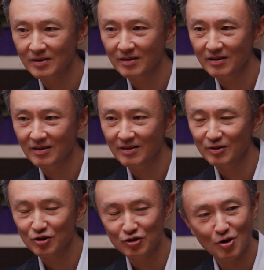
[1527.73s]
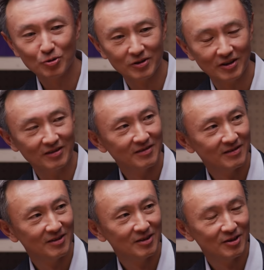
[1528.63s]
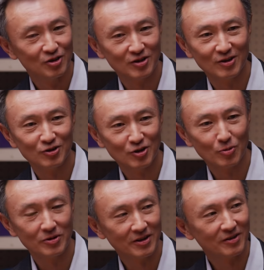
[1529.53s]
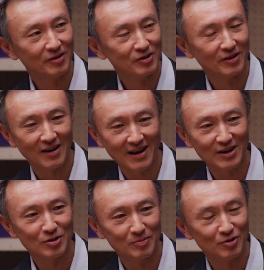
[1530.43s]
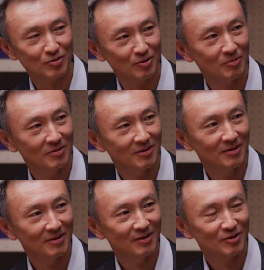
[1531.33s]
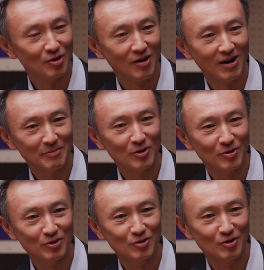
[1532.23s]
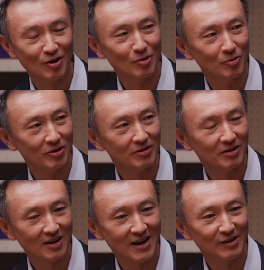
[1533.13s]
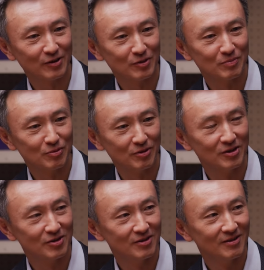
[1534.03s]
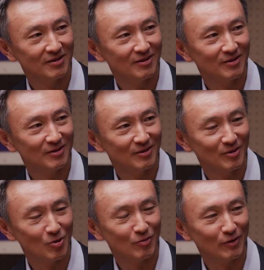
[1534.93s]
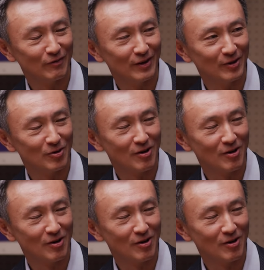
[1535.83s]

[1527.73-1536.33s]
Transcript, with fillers: Tien. The snow thing sounds so ridiculous that it has to be true. Yeah. So I'm going to go with the Catholic priest over video